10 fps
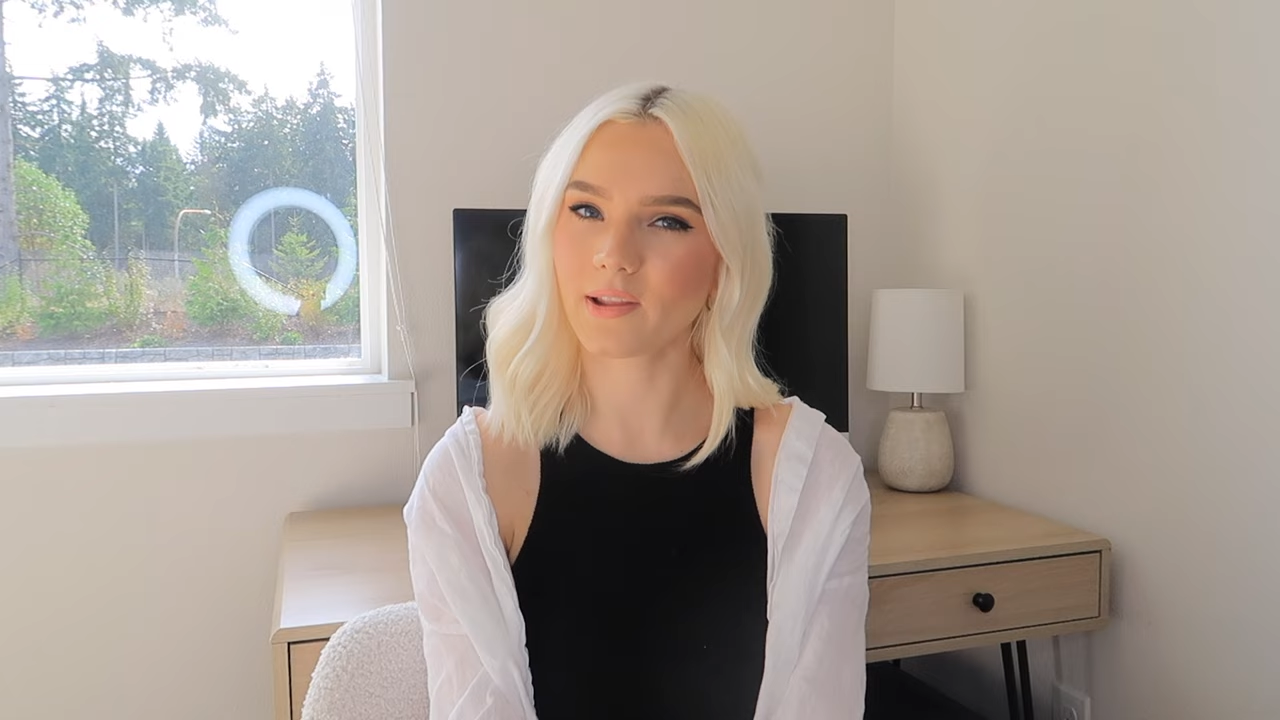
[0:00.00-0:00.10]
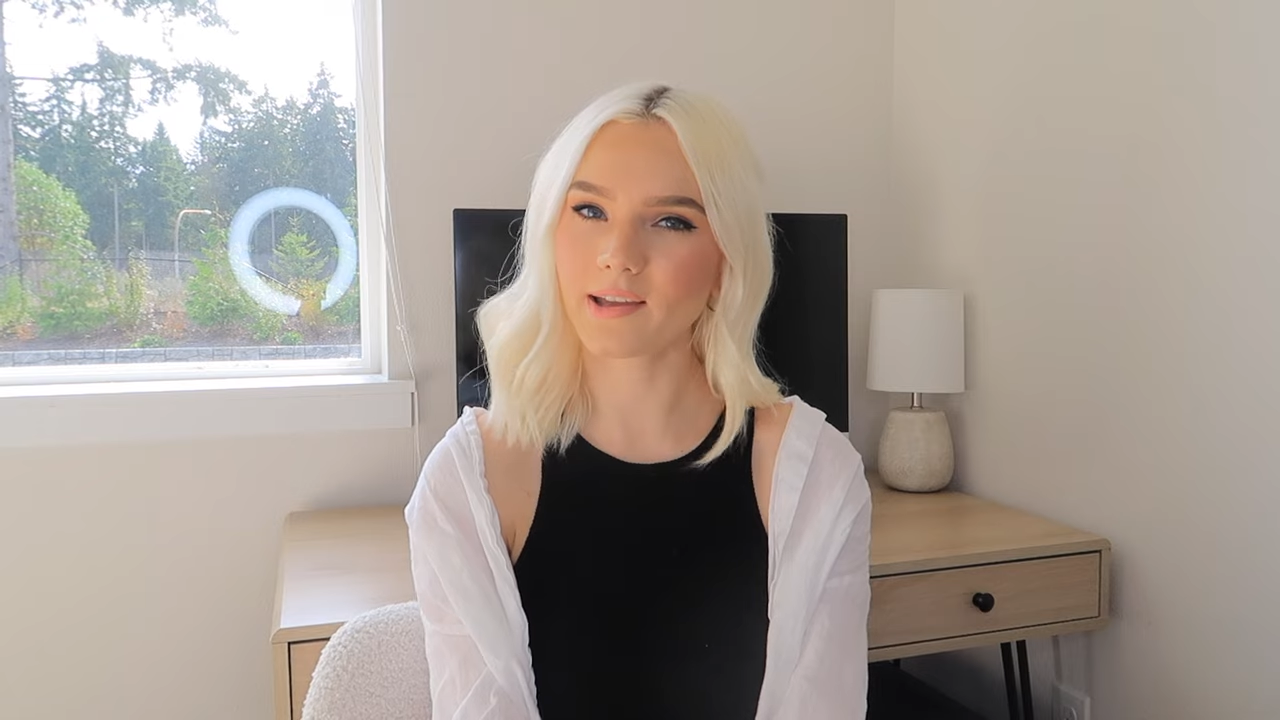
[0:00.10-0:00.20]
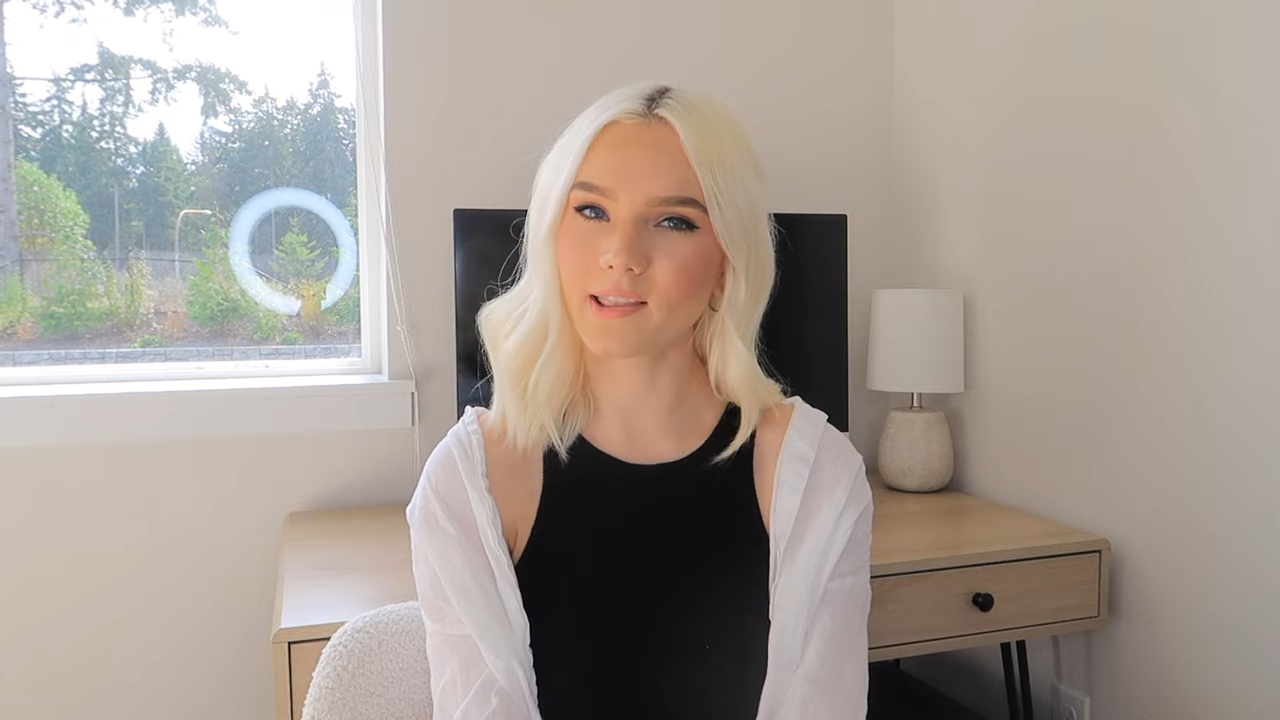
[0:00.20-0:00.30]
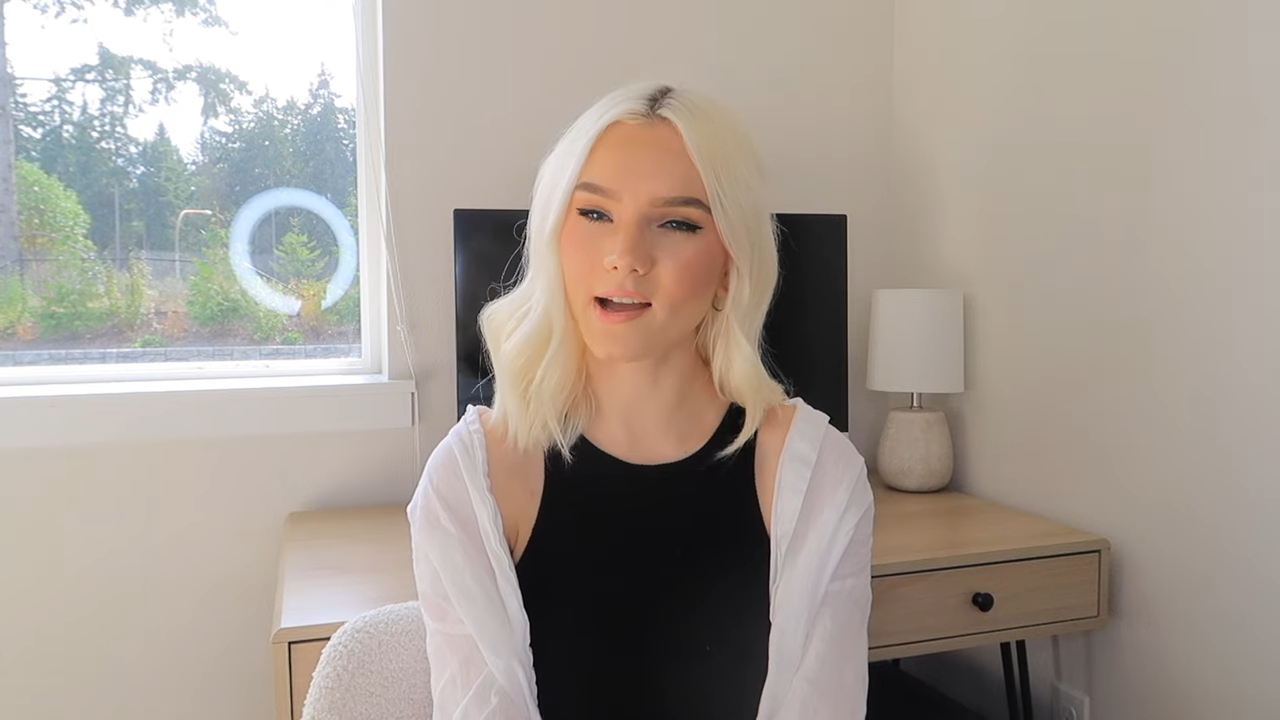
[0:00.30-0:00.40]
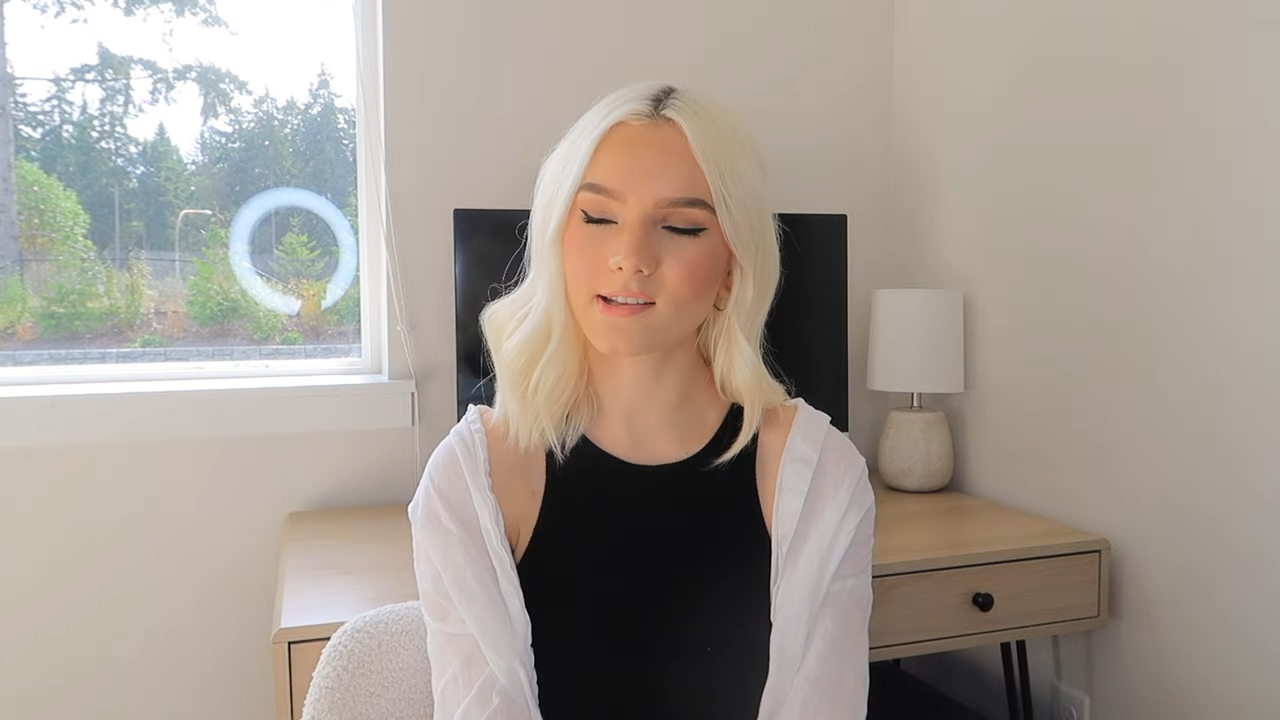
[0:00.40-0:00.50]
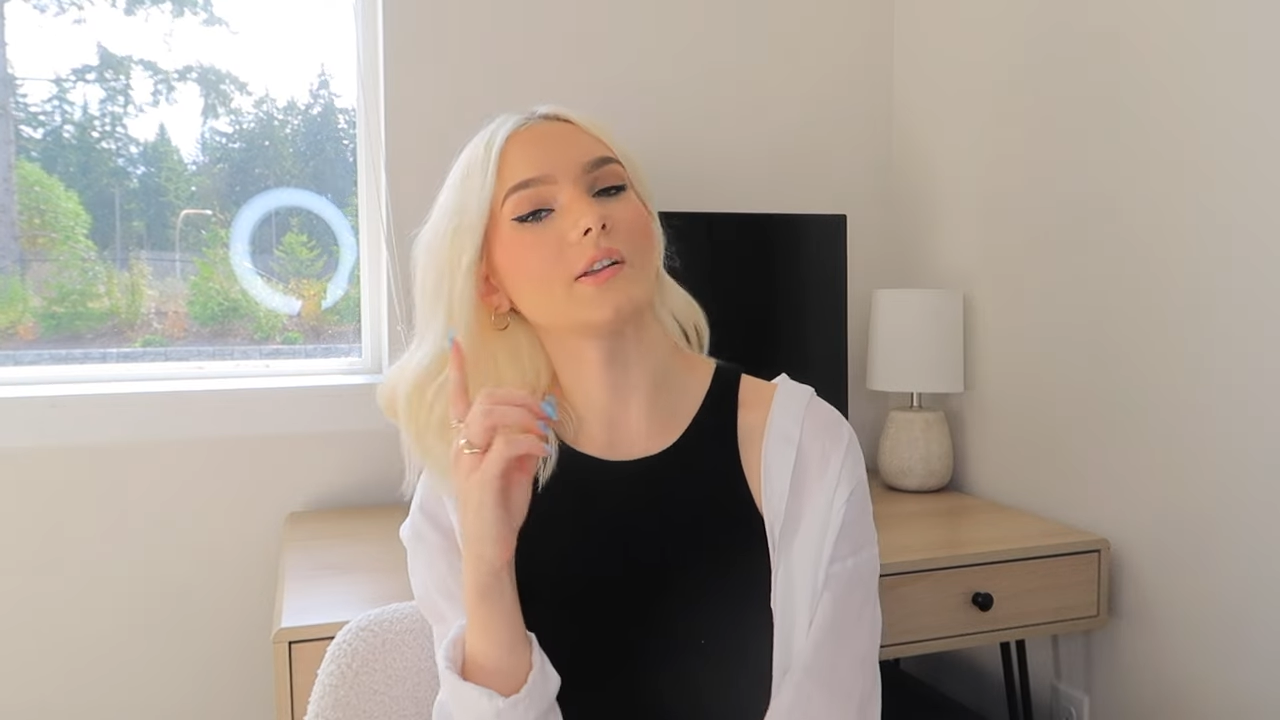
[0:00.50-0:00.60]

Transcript: like that.